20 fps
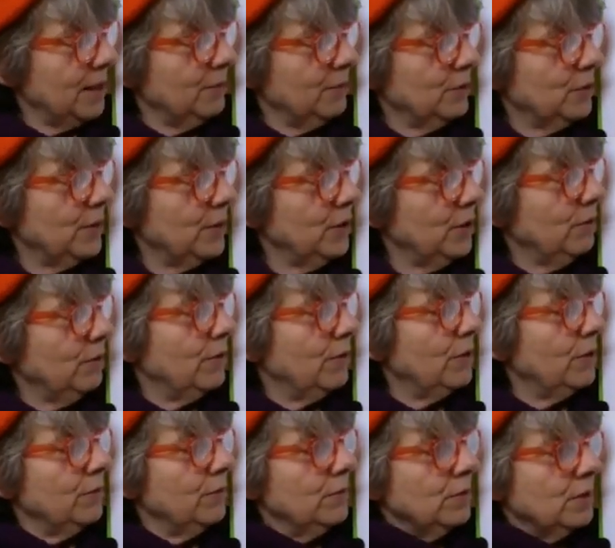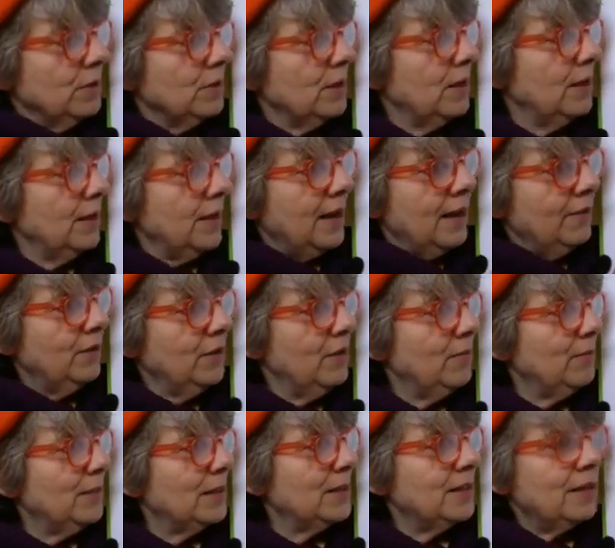so I knew those, and I haven't
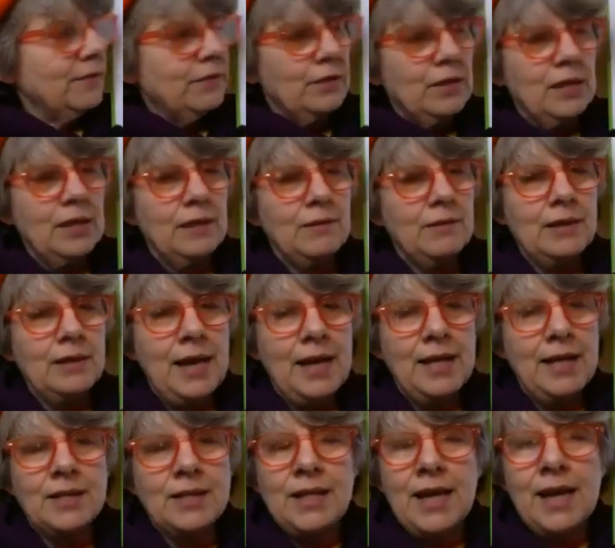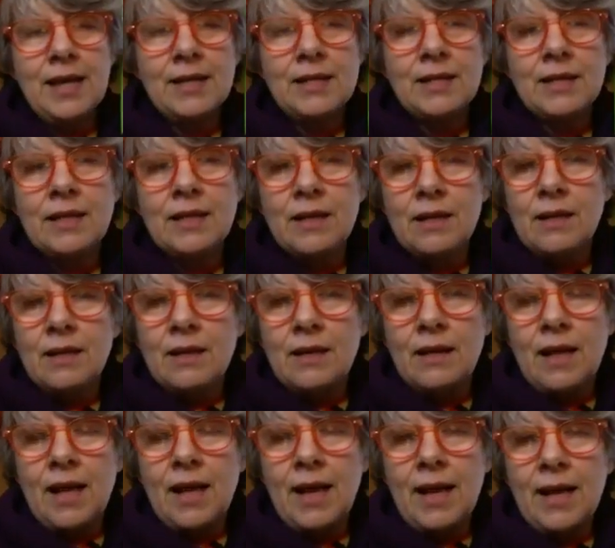learnt my 7/8 yet,
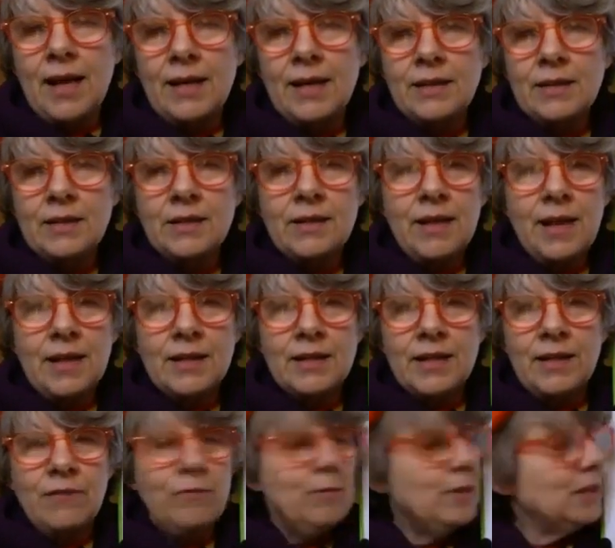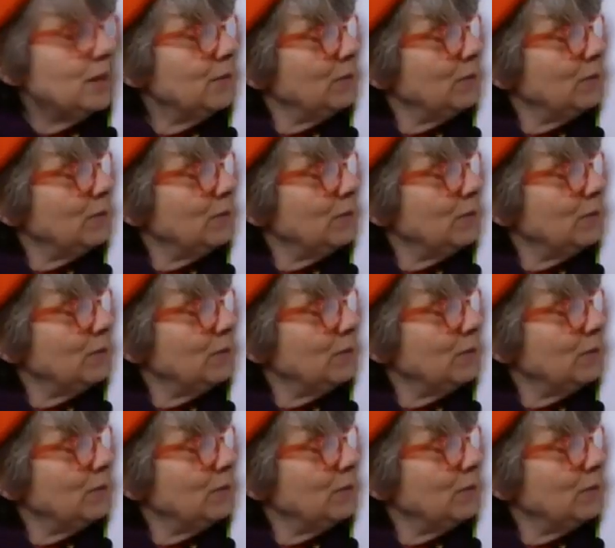and that's given me some